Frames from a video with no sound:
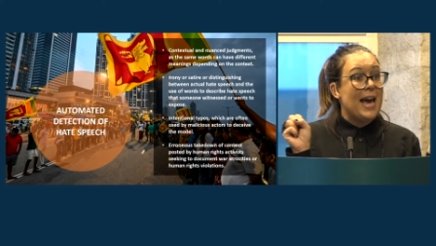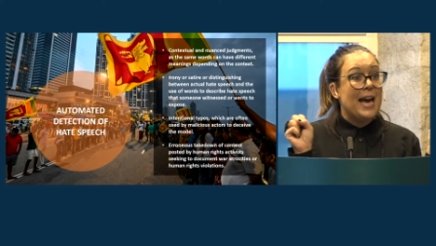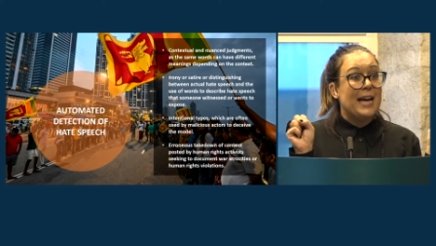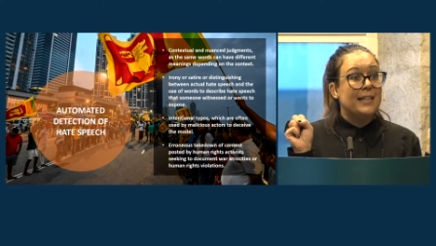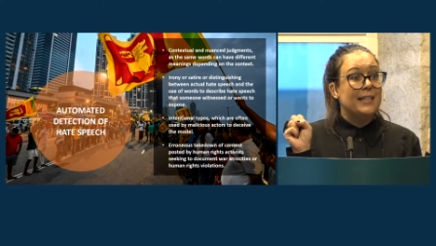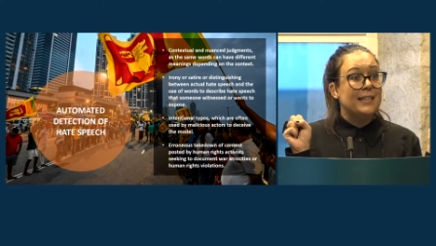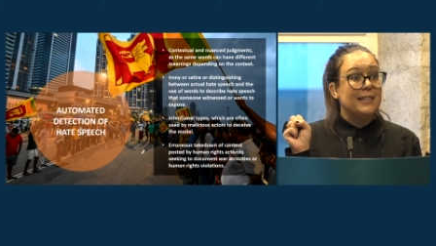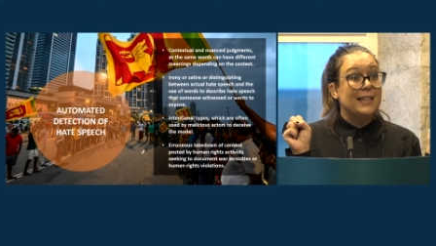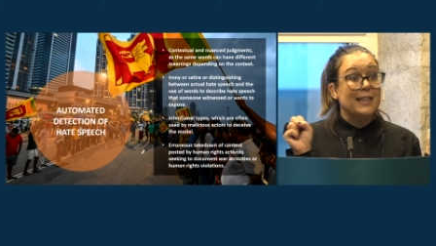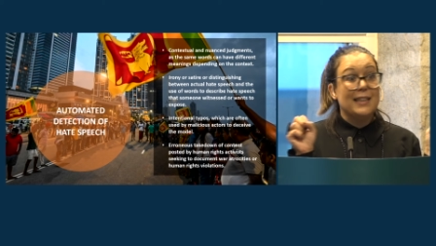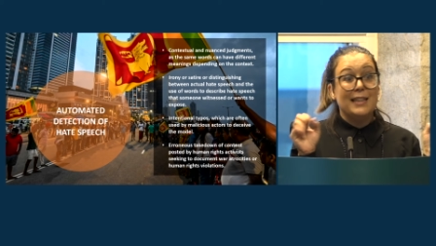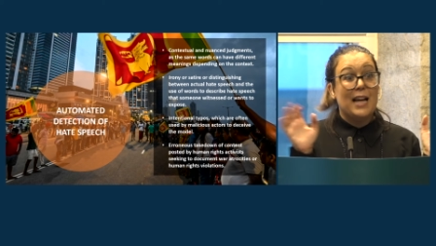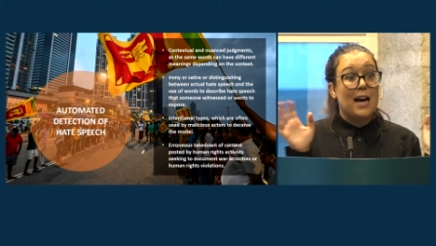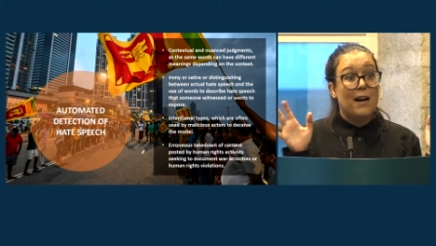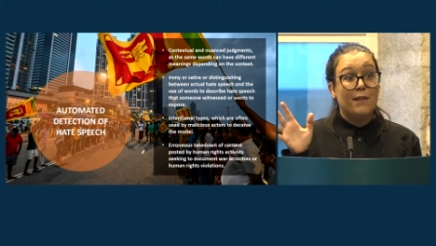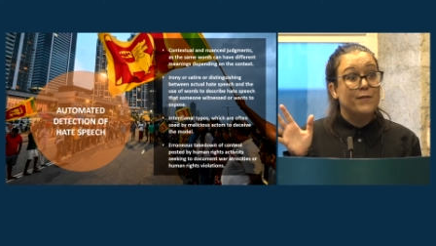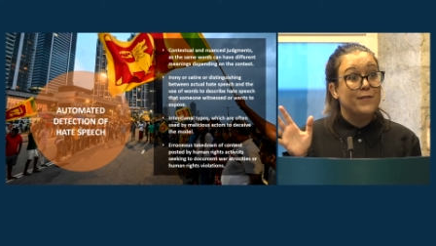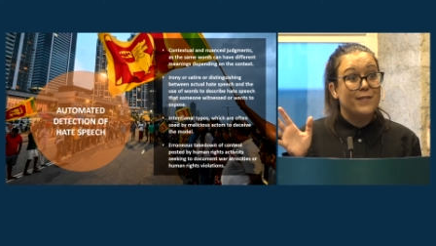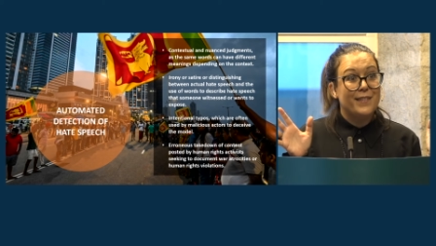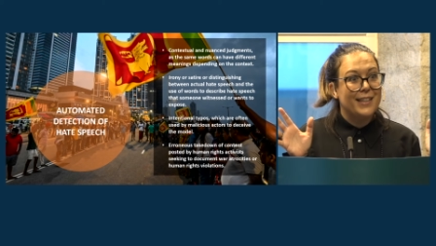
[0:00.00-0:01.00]
added
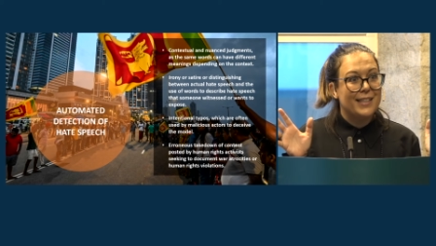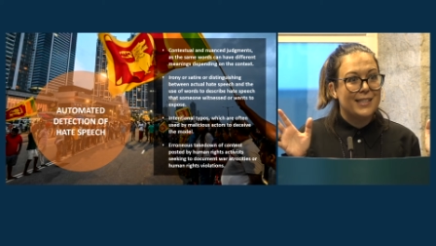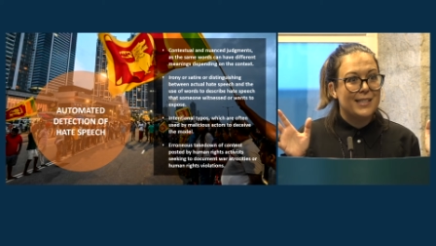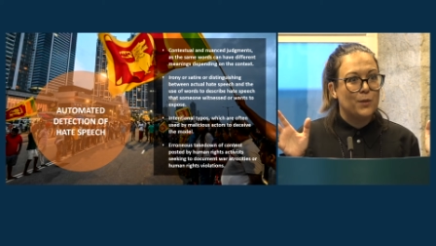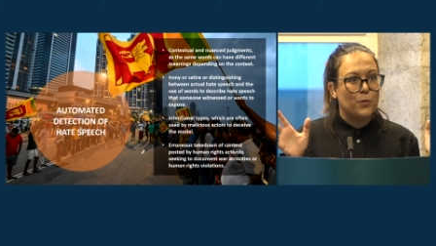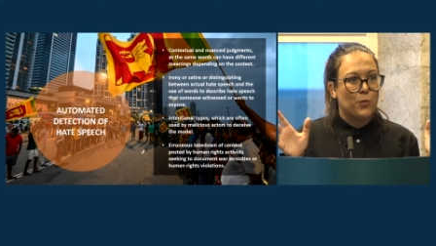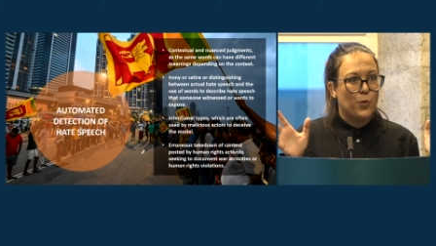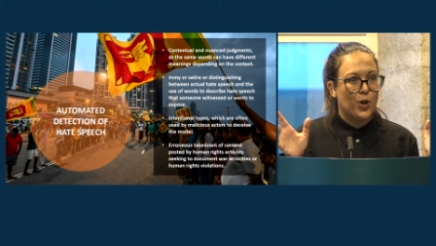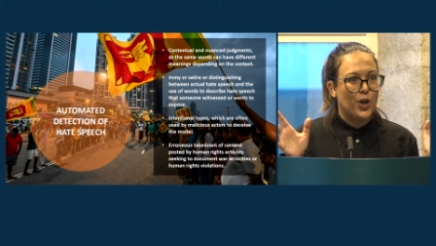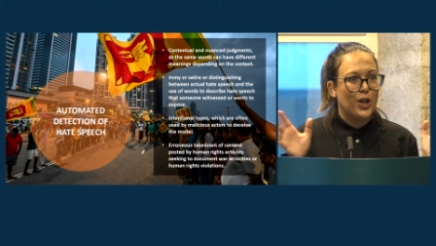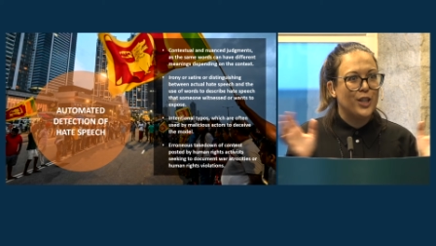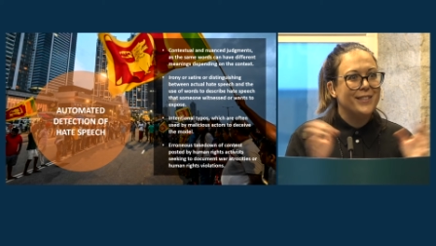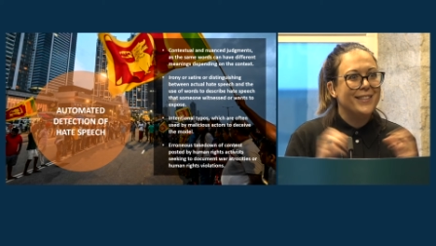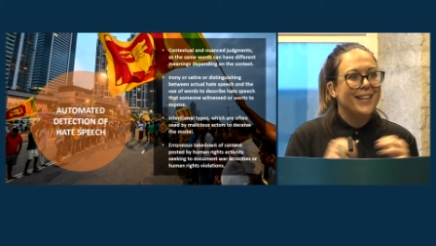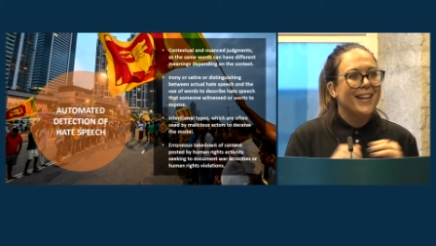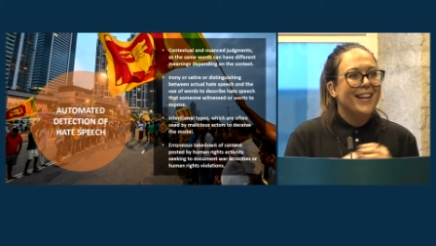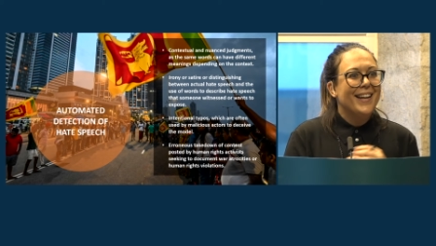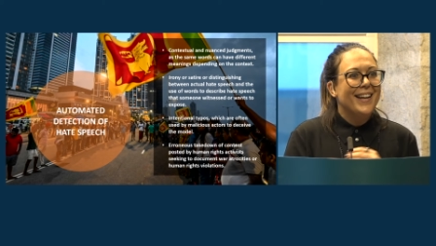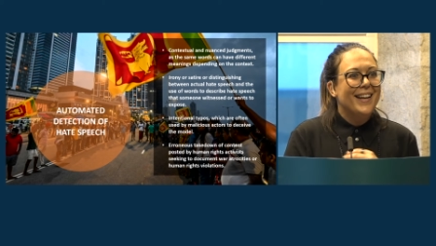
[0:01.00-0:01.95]
love as a word